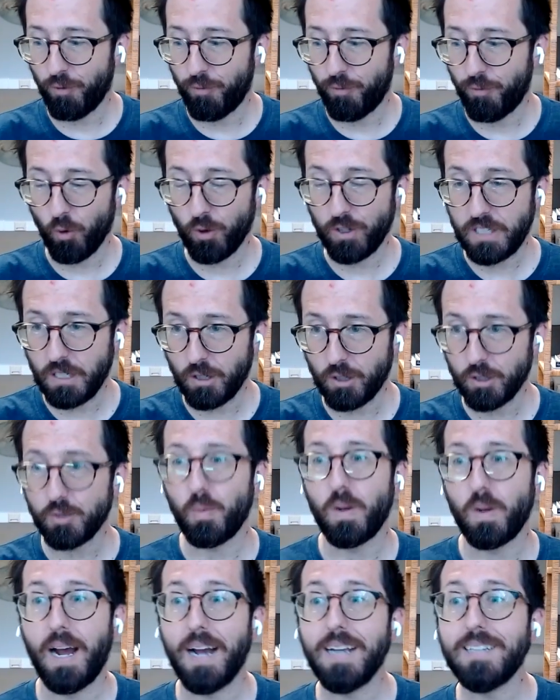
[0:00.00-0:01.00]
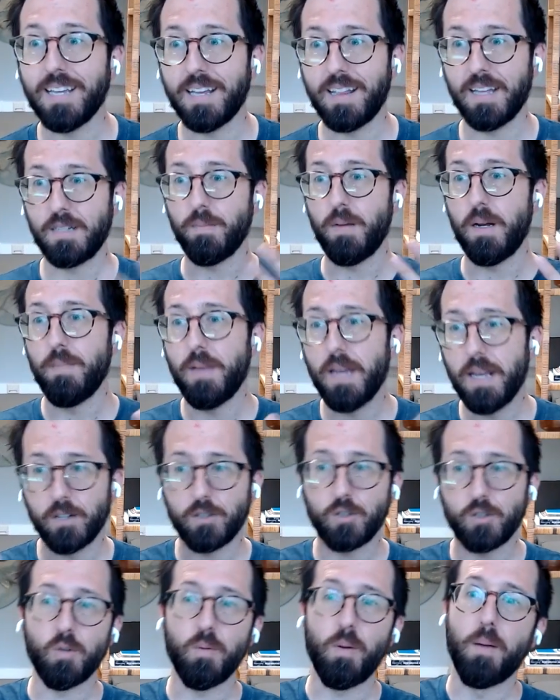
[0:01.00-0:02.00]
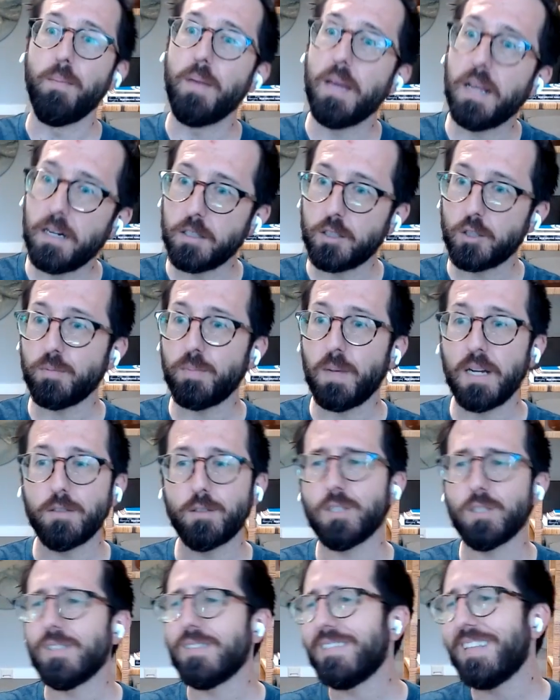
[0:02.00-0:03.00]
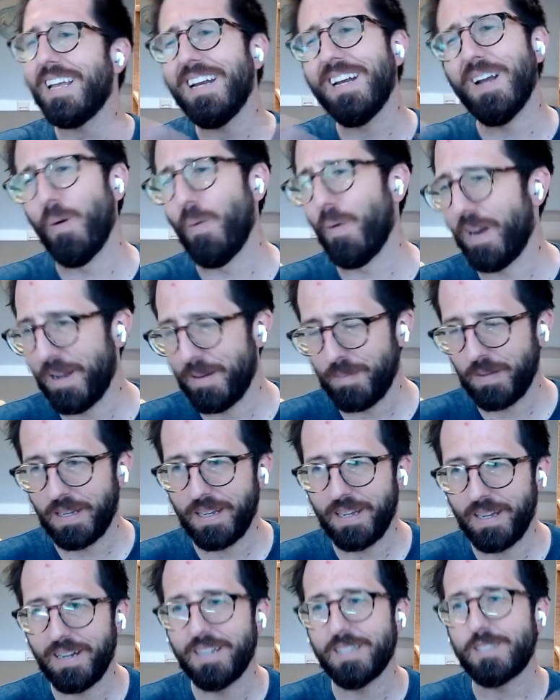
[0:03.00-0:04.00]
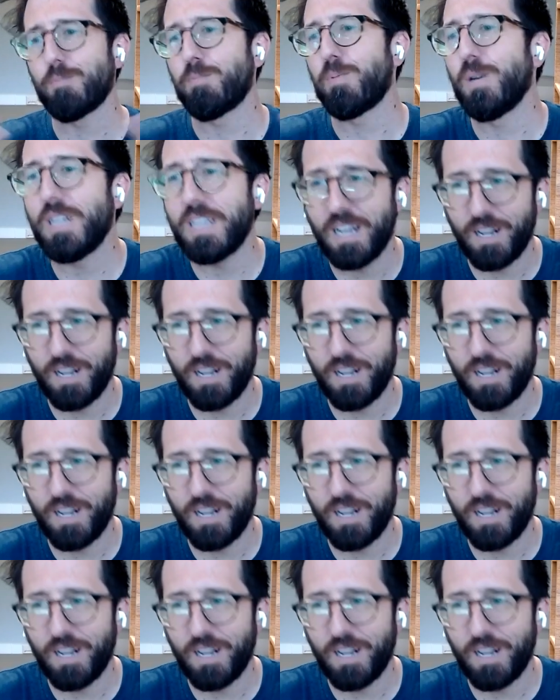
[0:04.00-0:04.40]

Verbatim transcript: being here four years, when I say that to my manager, my manager, they know what I mean.